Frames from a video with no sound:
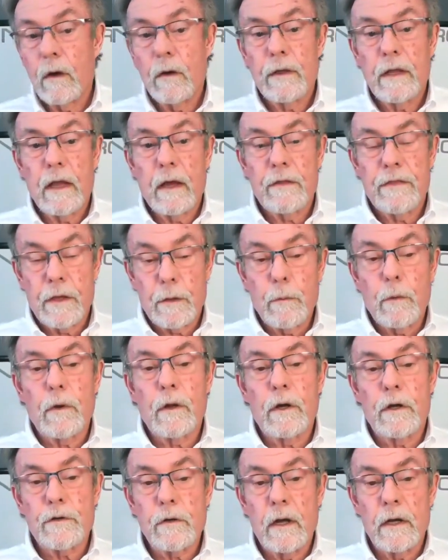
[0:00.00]
Oh yeah, I think
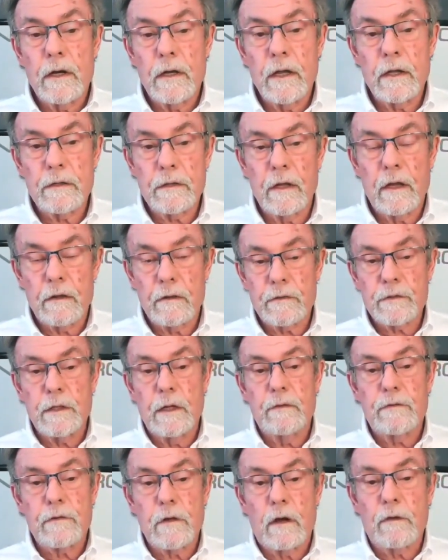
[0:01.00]
we're going to try to get the
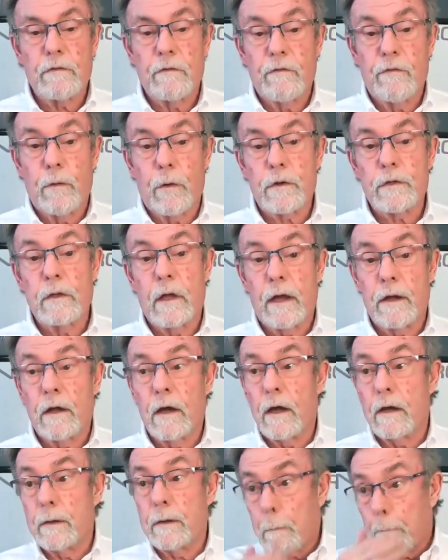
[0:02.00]
Steve Schardt from Forgeline
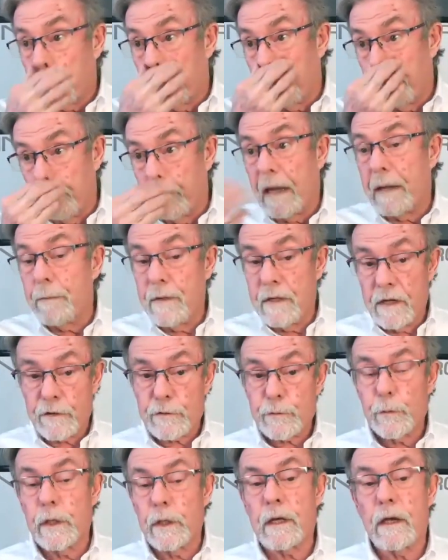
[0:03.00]
on maybe
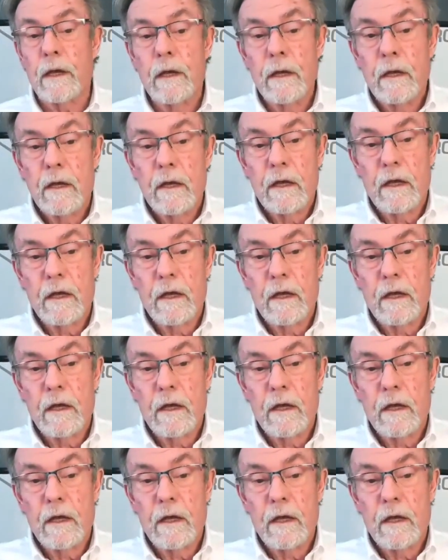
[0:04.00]
next week.